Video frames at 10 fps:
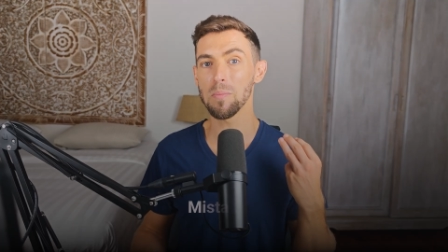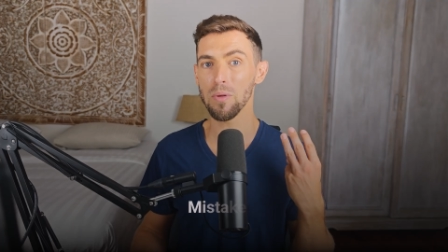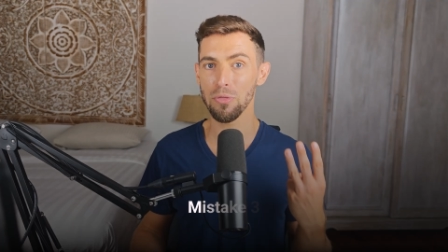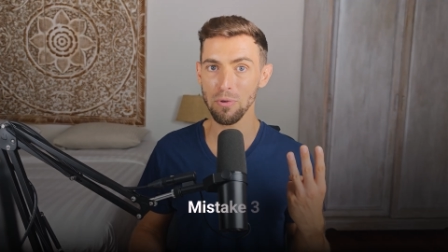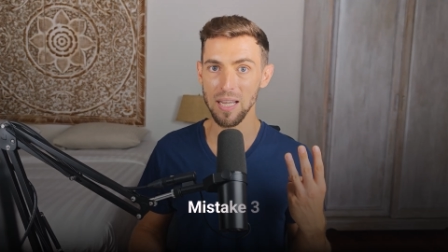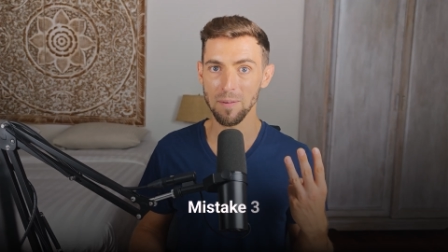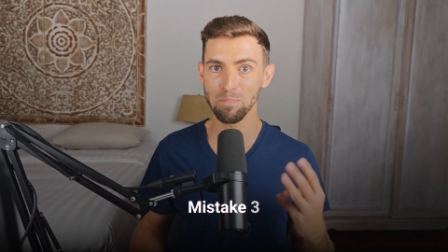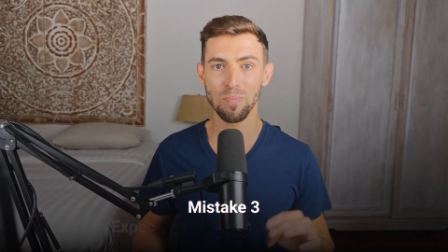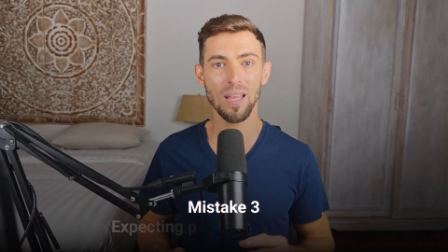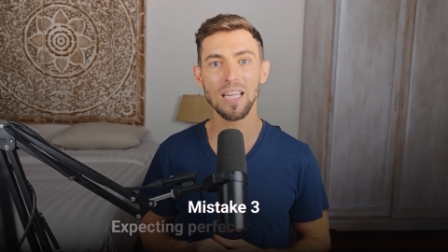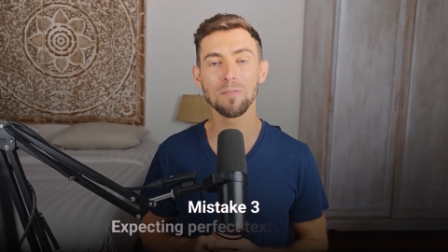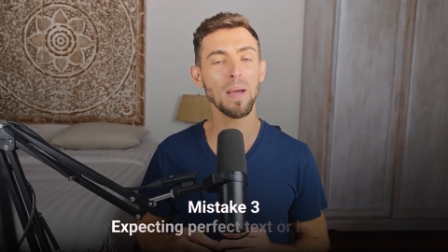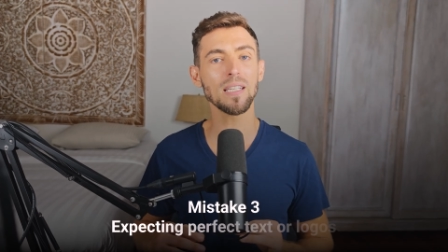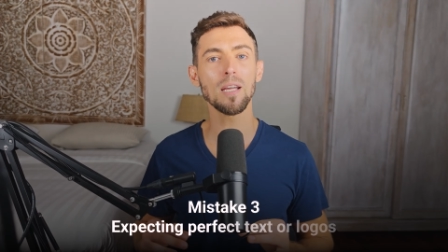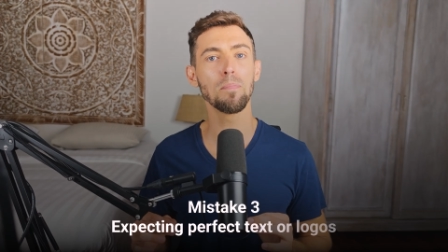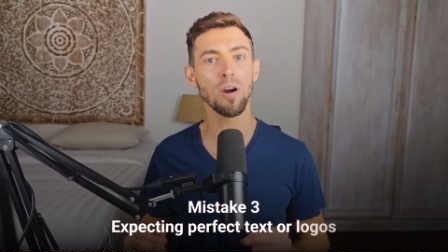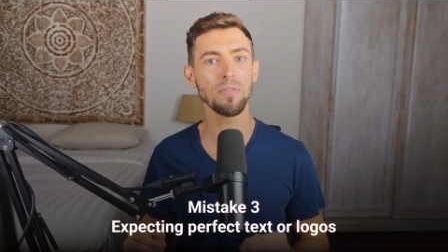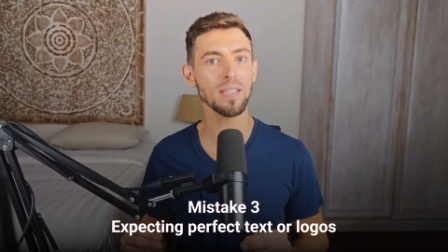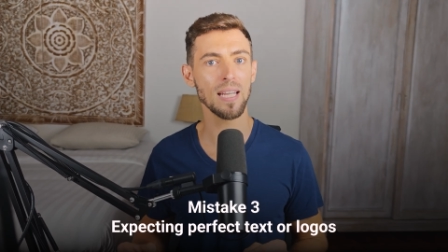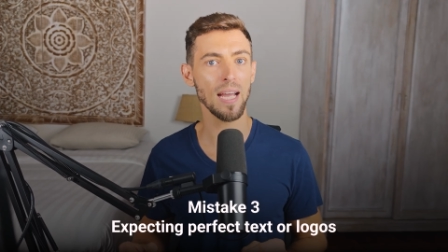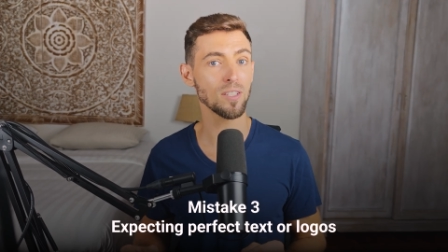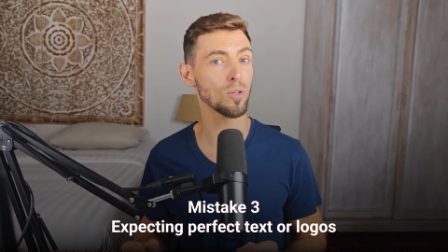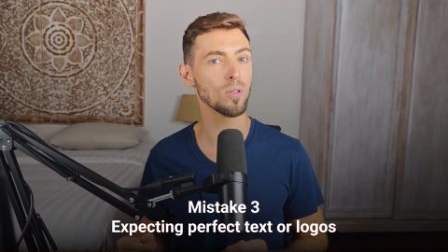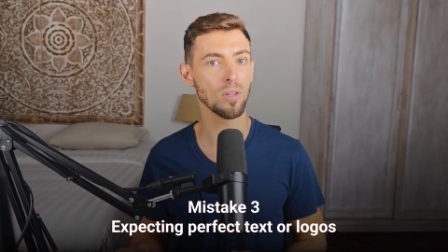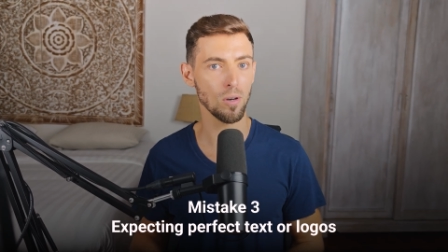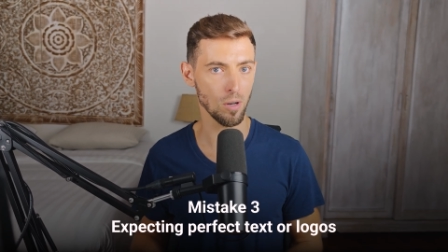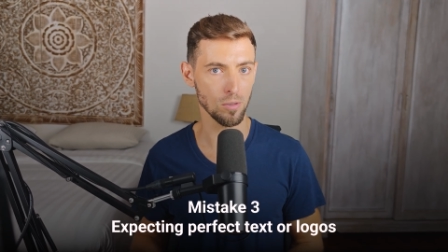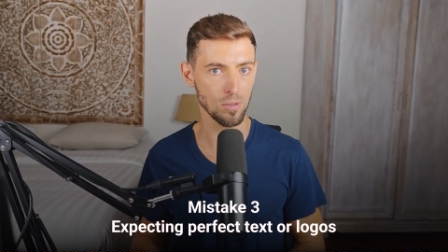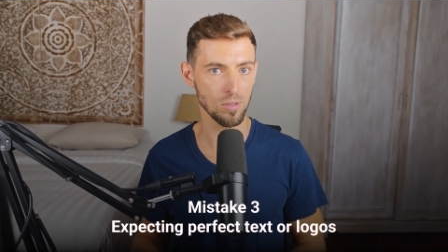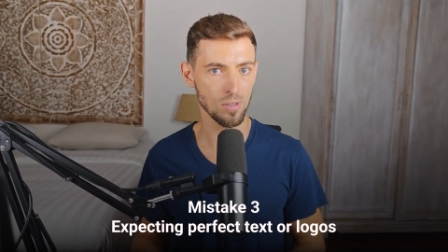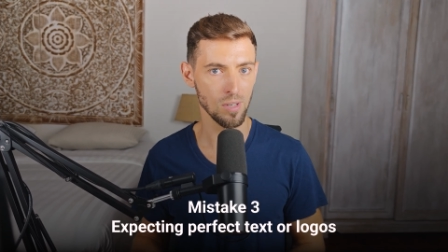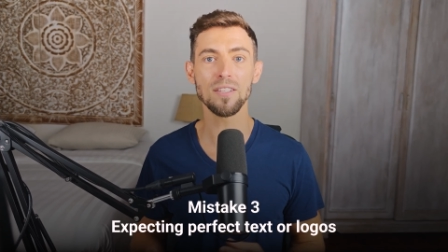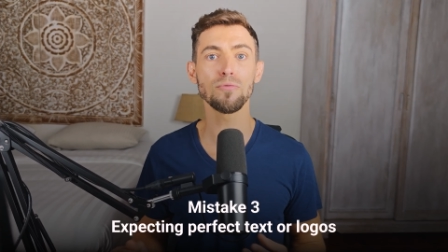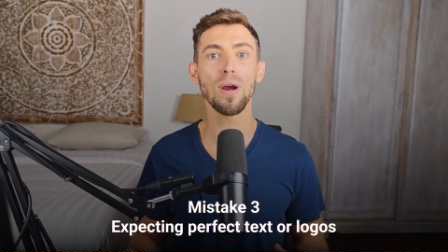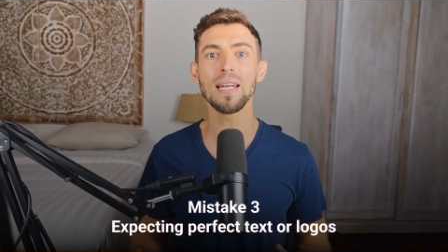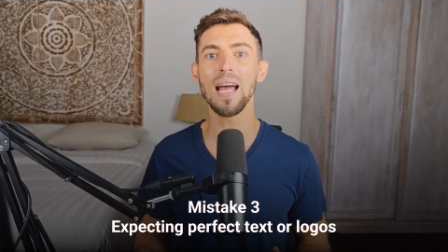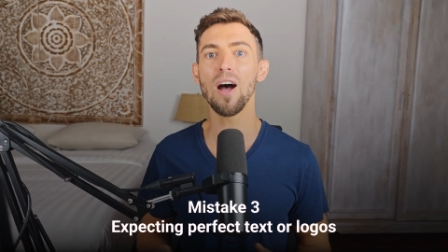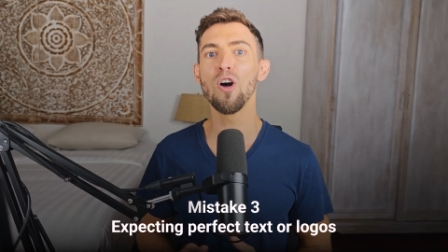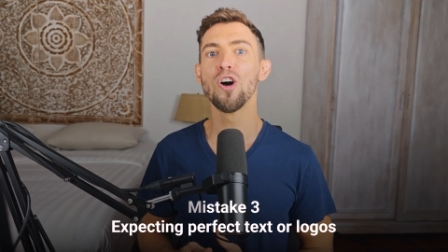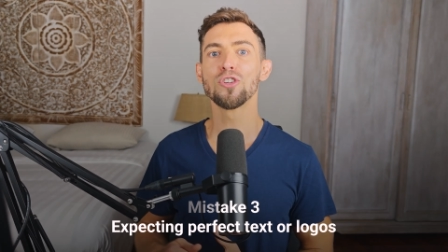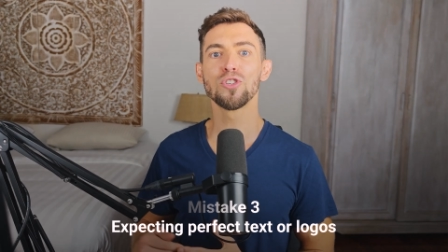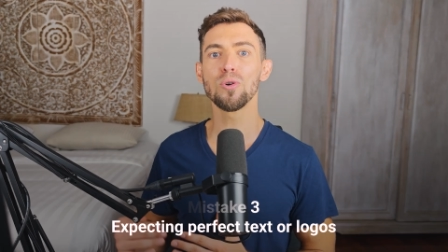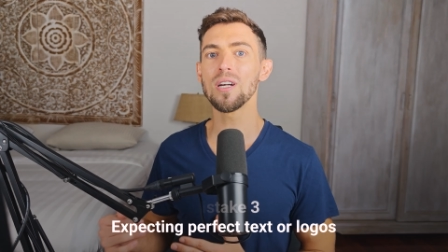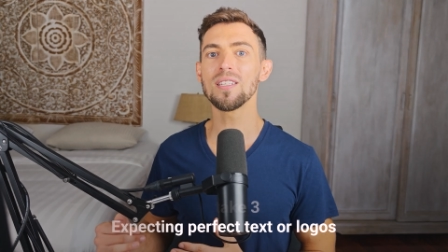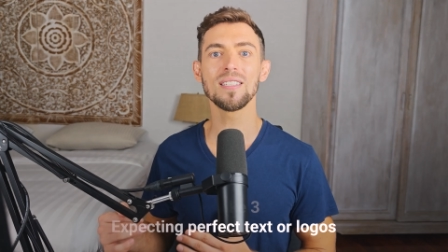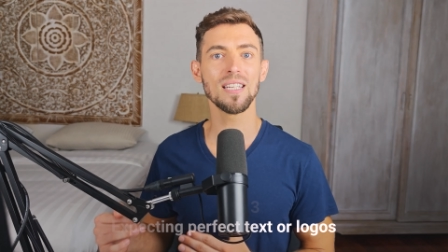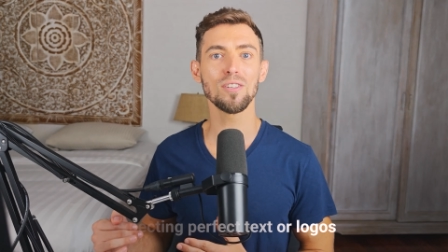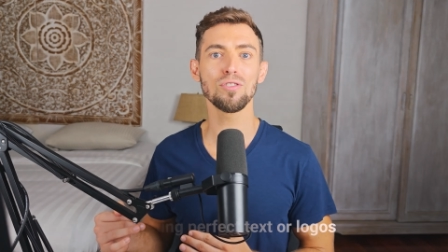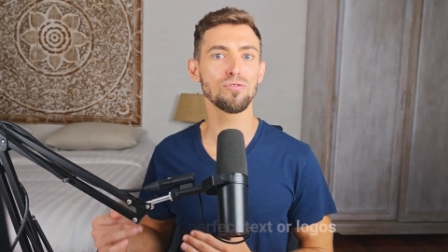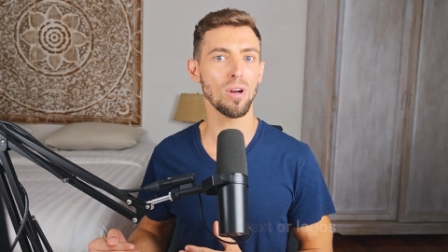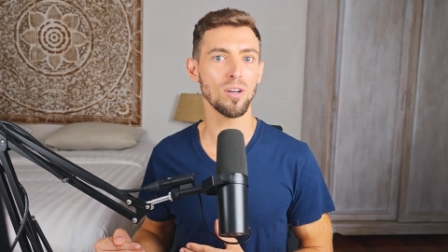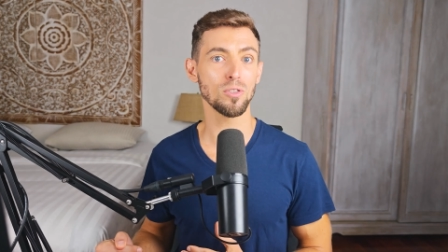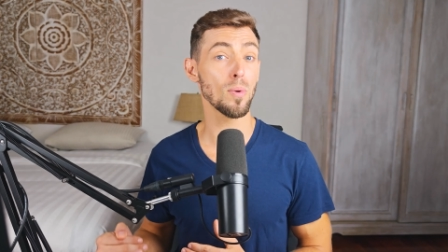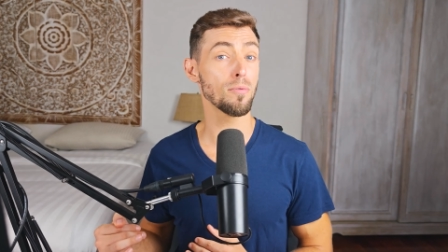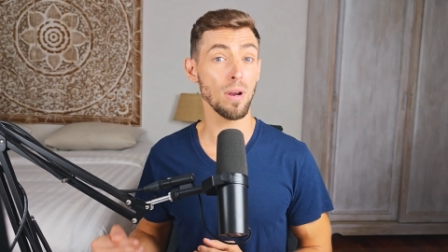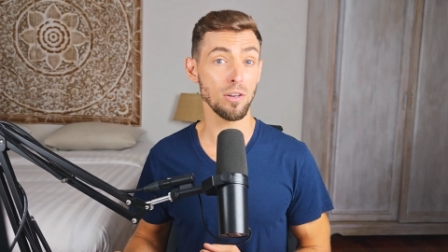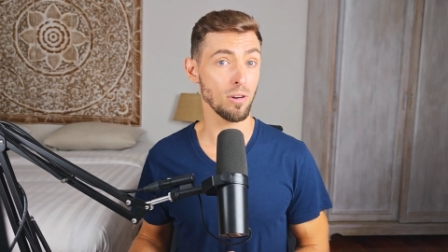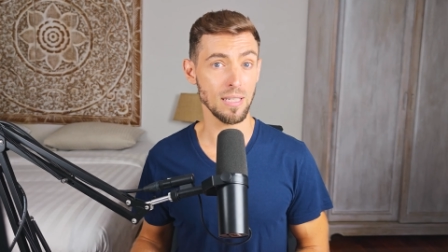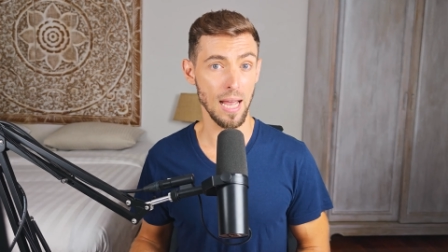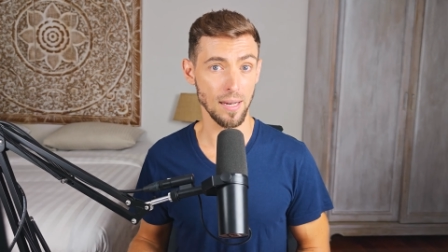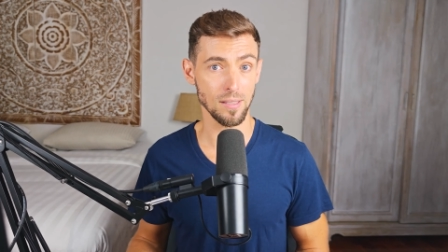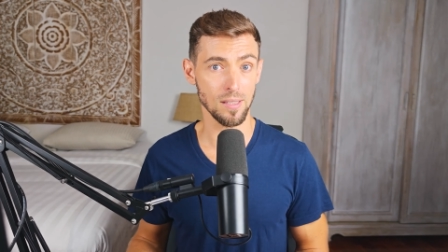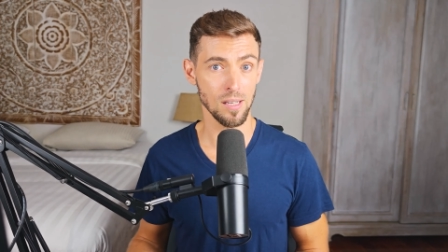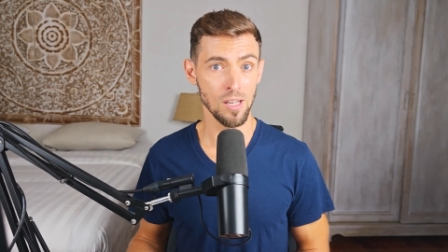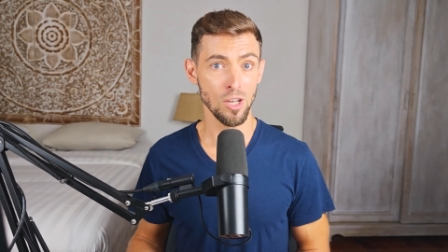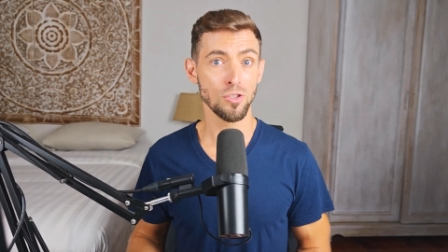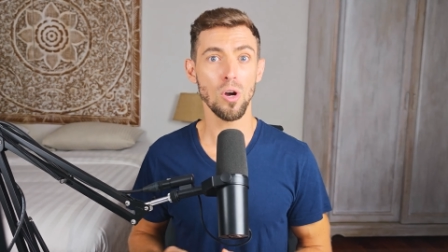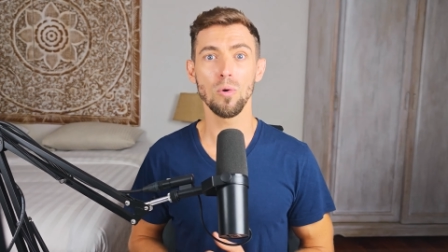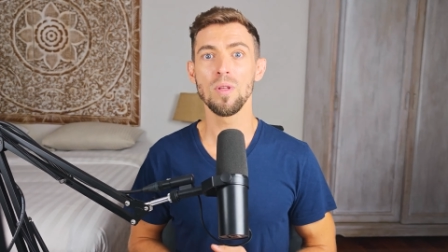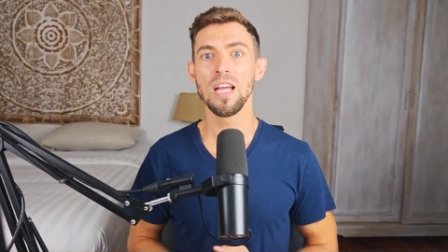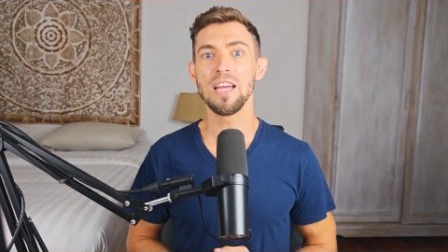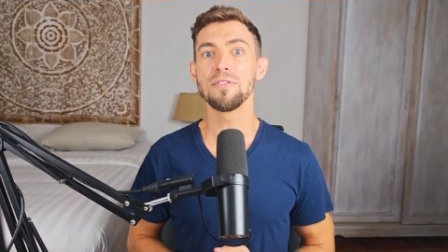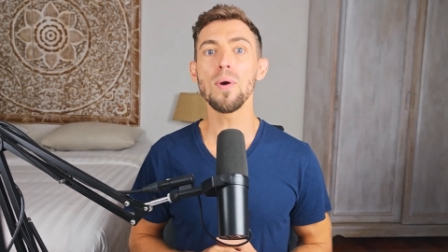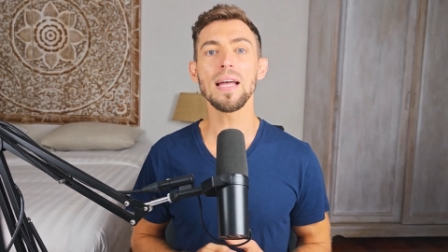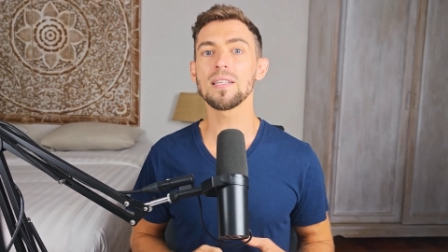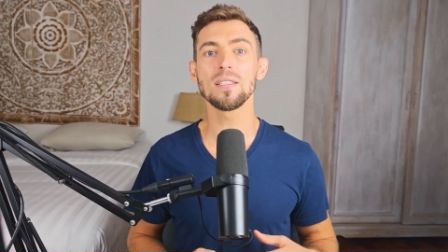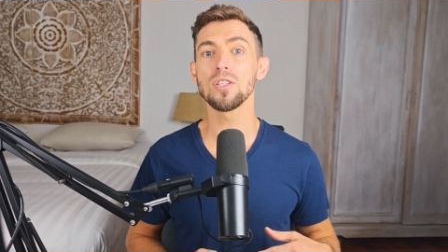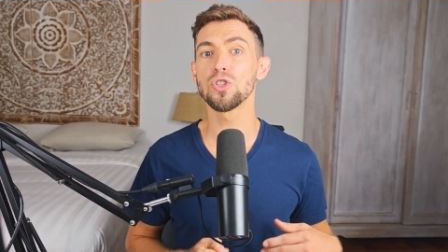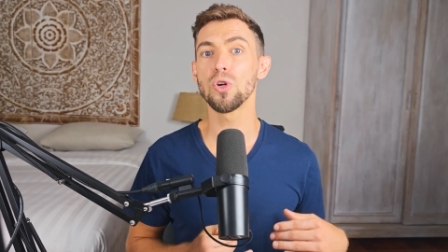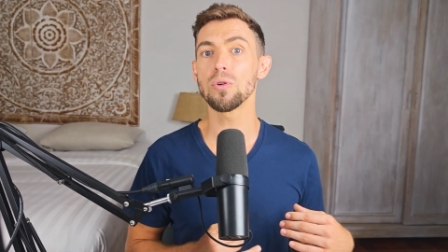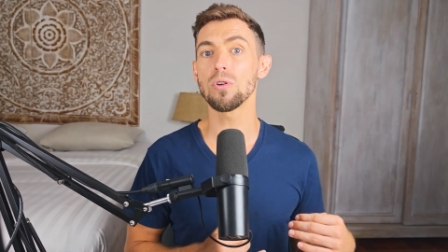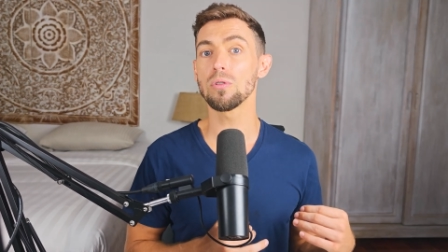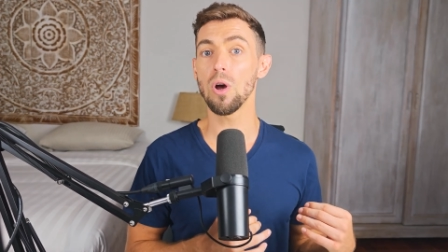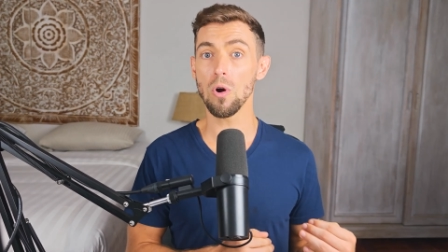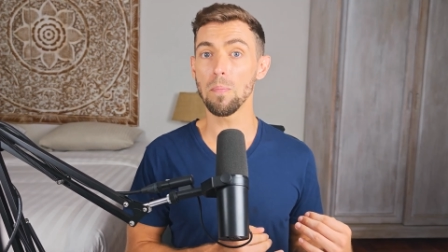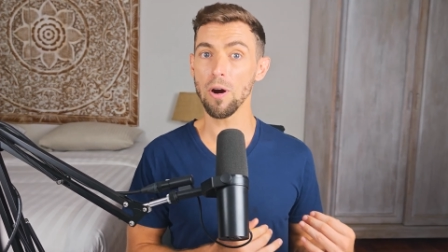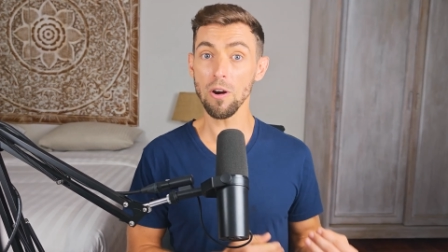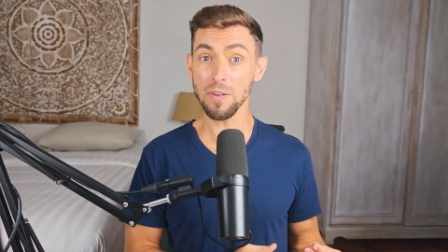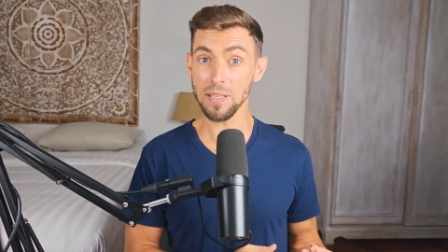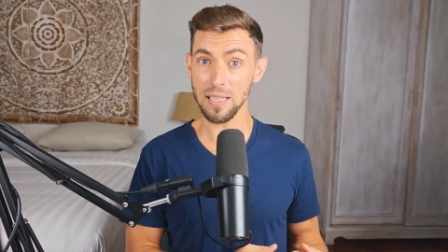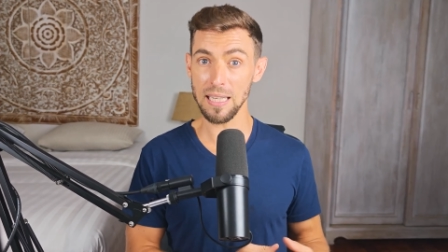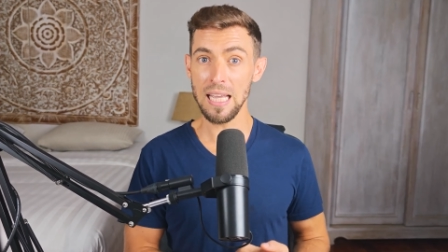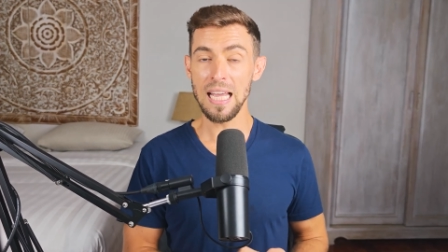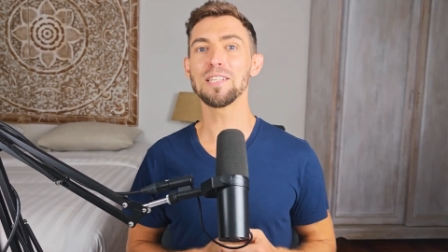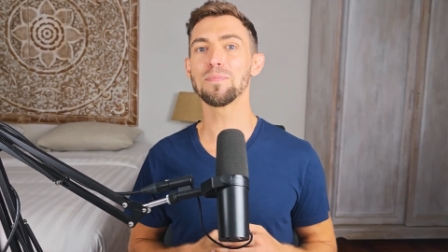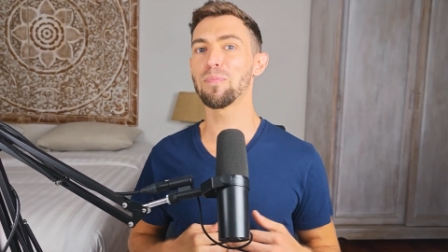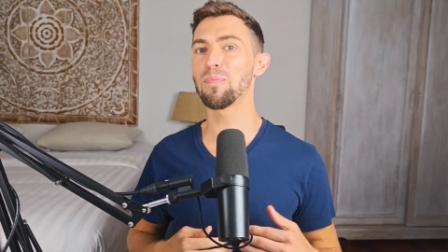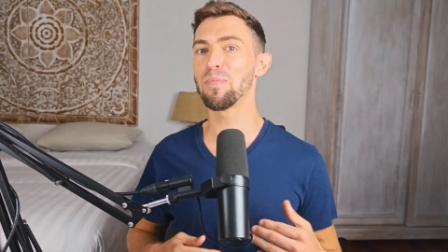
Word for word: number three expecting perfect text or logos. As of right now, Sora still struggles with rendering text. So if you ask it to show your logo perfectly, it's